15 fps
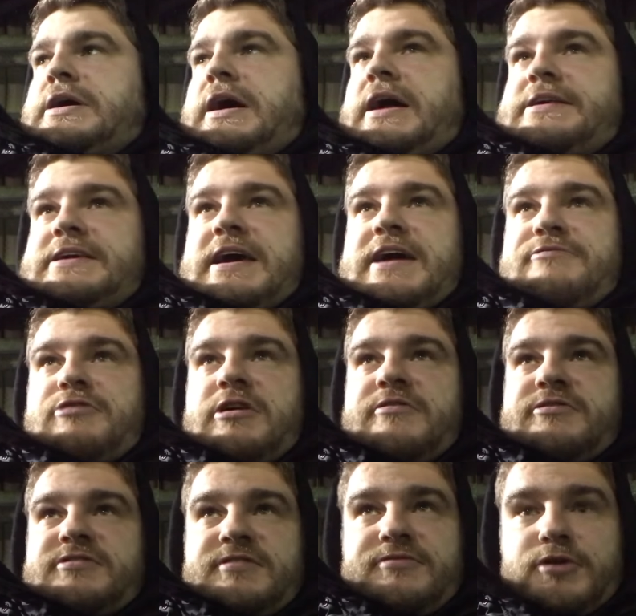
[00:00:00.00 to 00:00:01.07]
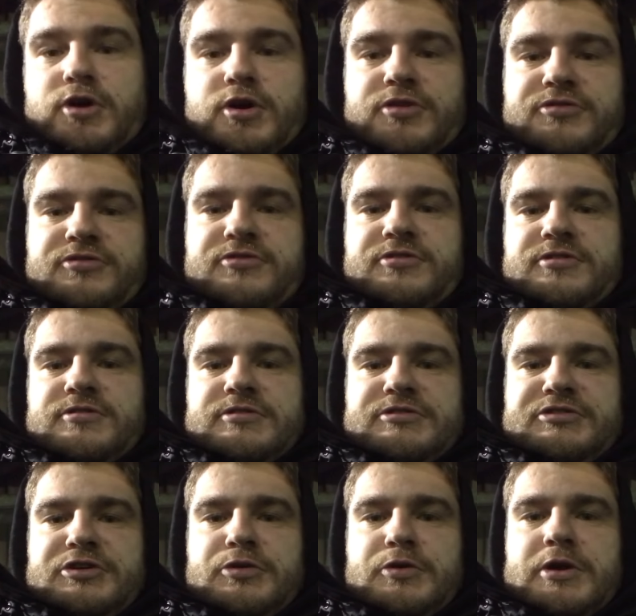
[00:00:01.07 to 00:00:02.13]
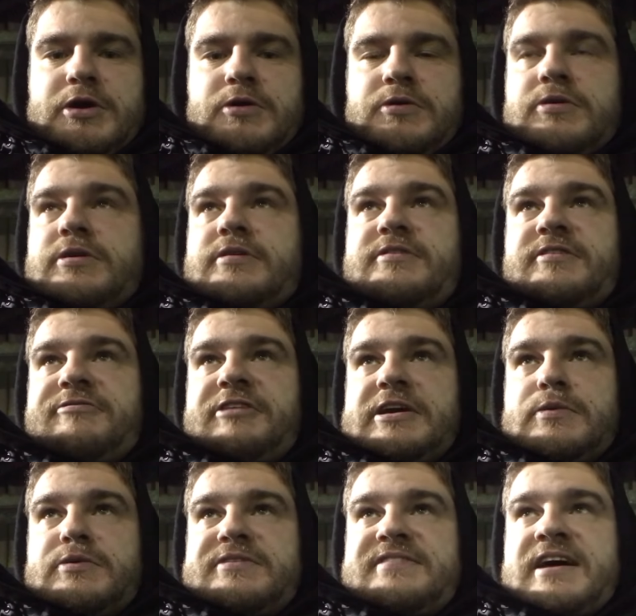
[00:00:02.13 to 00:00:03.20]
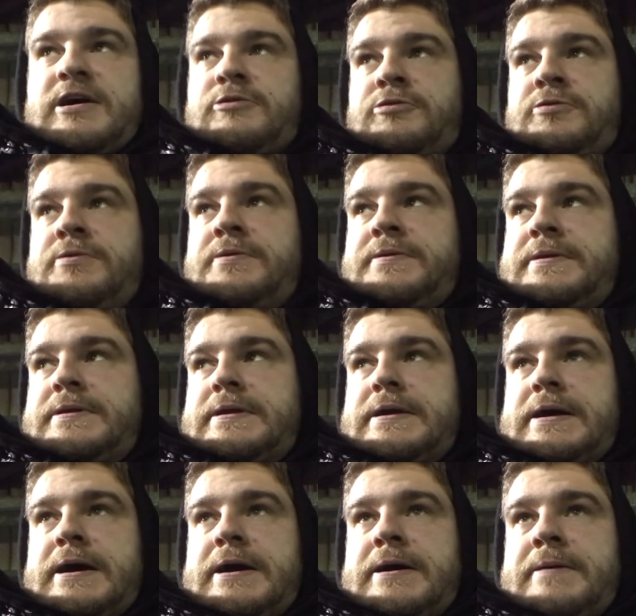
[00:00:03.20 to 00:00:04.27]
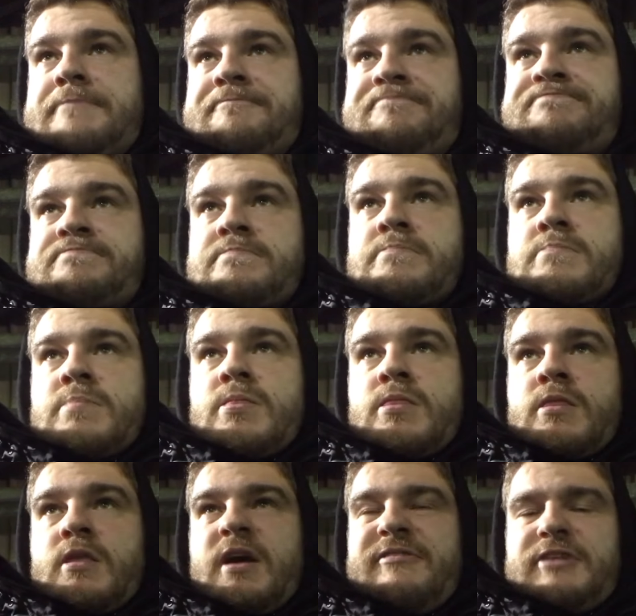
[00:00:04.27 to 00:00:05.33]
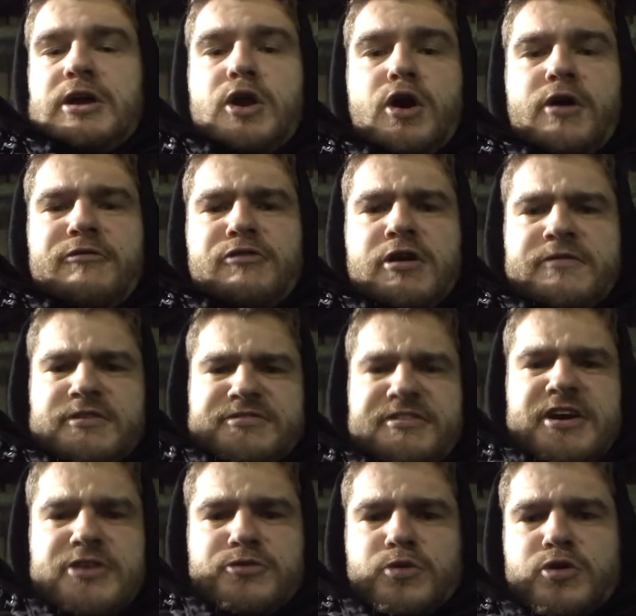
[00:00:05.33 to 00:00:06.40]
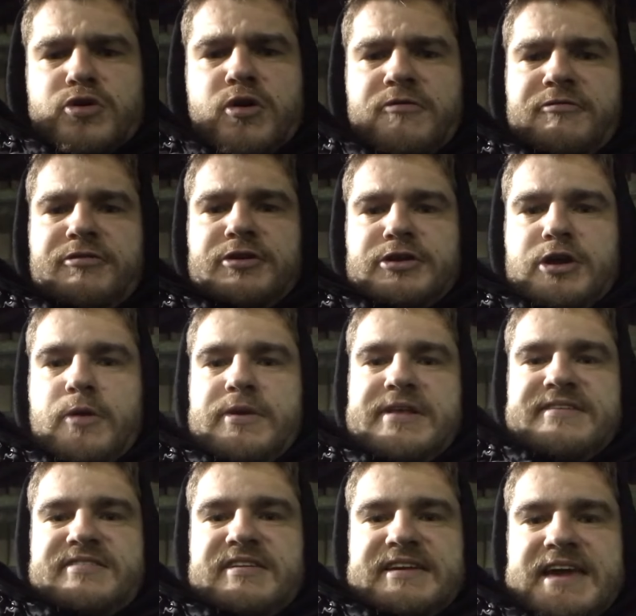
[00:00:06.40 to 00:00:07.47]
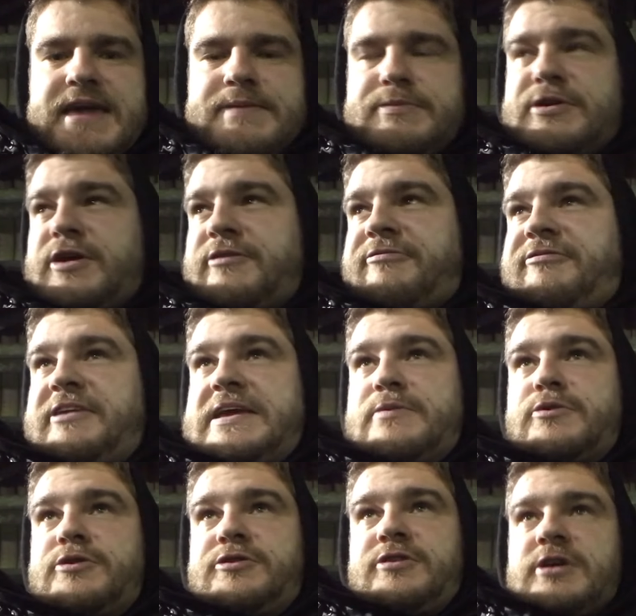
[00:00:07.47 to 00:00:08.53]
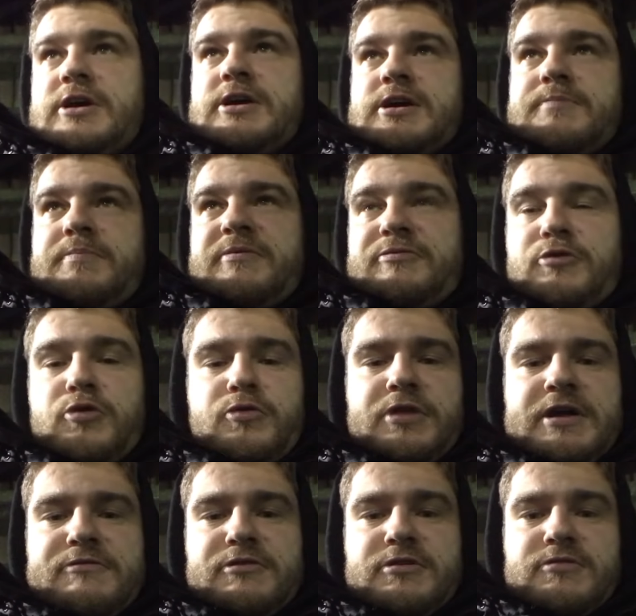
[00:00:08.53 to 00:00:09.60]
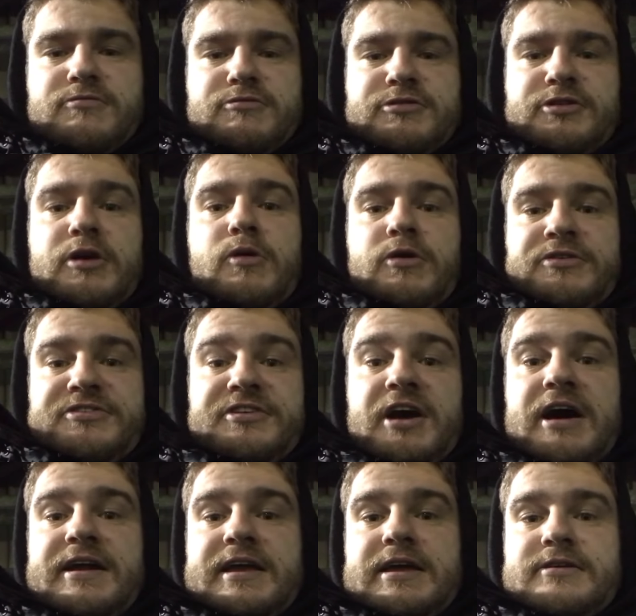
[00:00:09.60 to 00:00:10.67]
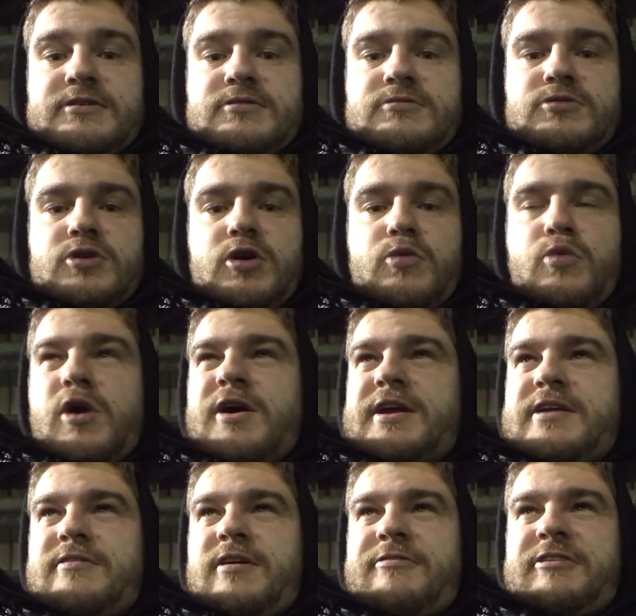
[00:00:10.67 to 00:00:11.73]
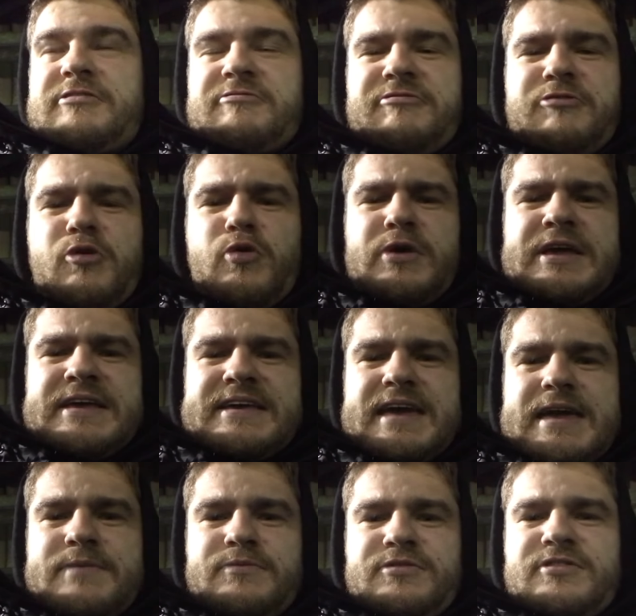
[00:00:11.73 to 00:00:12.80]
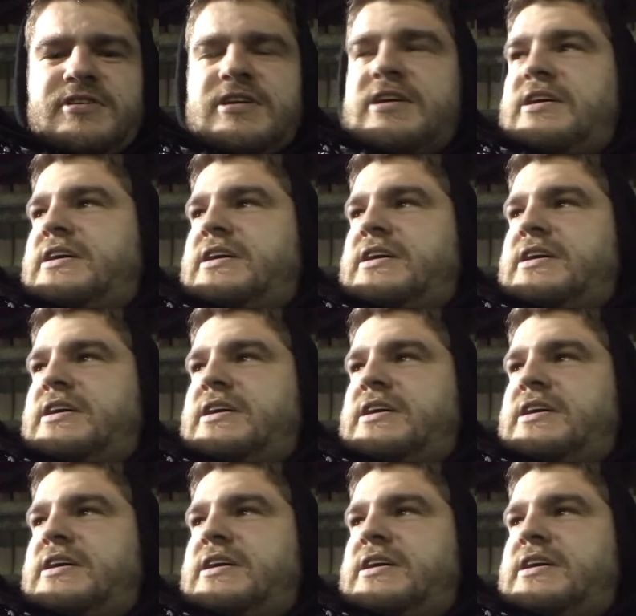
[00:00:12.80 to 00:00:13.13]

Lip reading: And yeah, Rovers have lost 2-0 to Fleetwood Town. I think a lot of Rovers fans were confident going into the game. You know, Fleetwood, before their result on Saturday, had not won in, I think, 14 games.